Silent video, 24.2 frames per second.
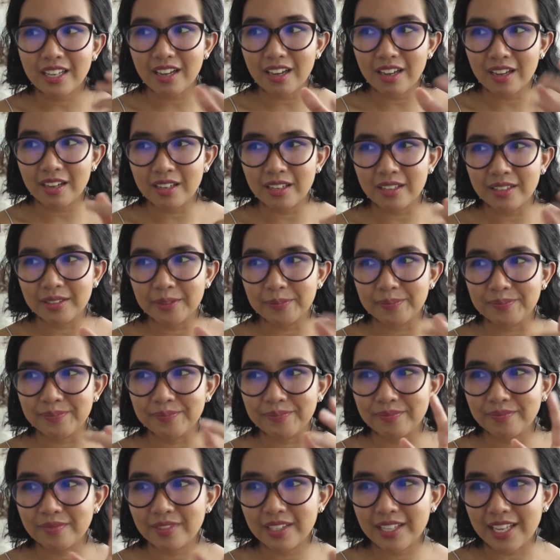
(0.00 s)

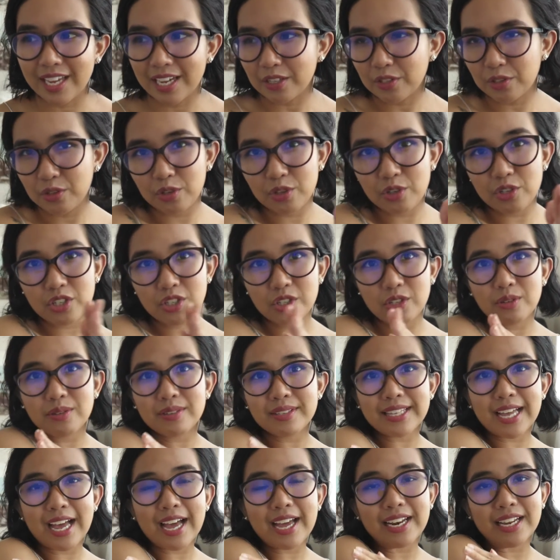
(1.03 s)
Um, yeah, so you just
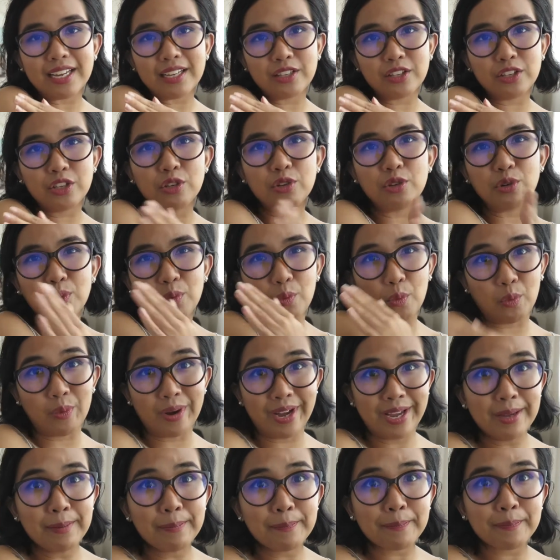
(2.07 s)
use that and you don't
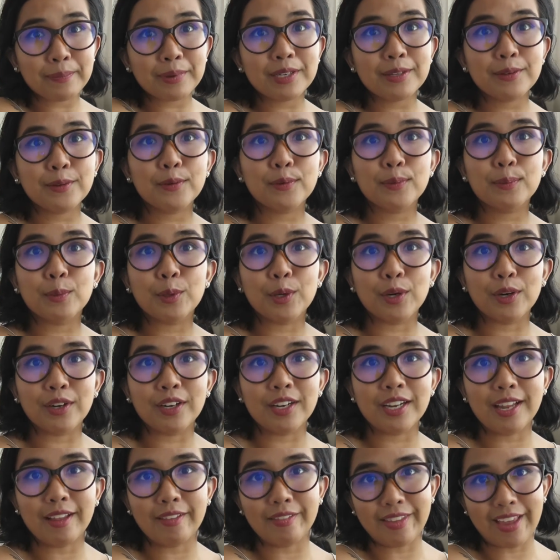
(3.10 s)
wipe, but you
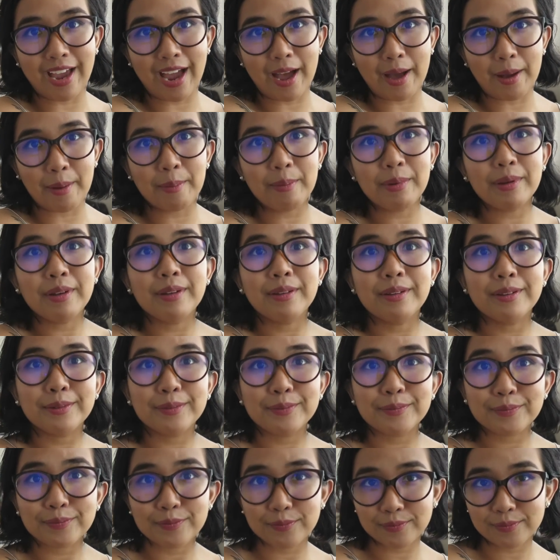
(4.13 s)
more dab.
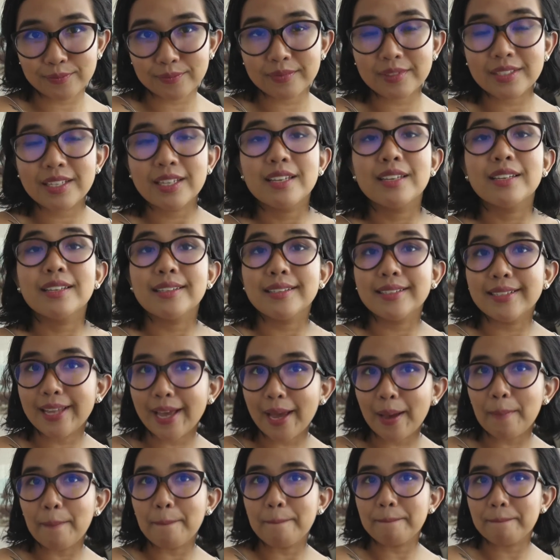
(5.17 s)

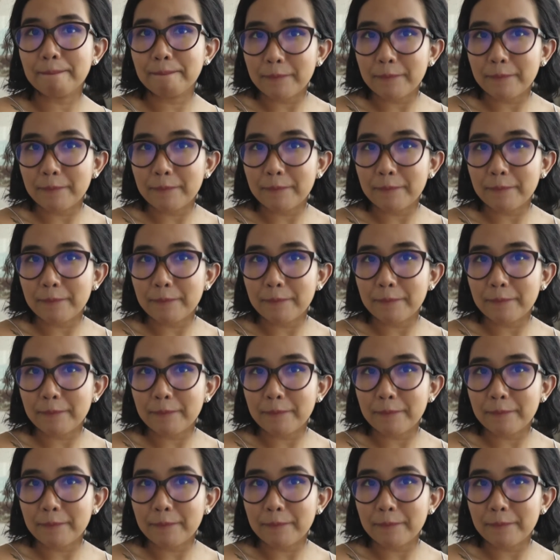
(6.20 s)
Dab.